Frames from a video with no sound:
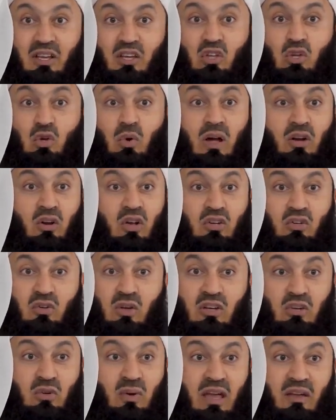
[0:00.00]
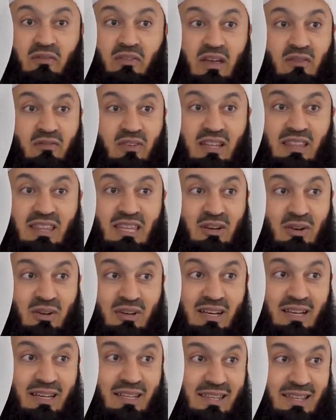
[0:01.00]
You are not going to have everything
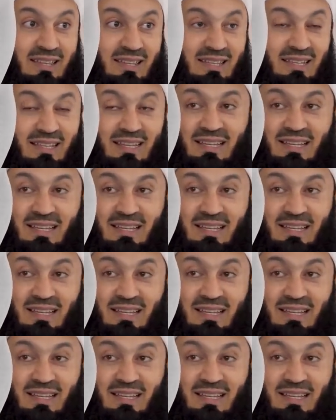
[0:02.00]
on earth.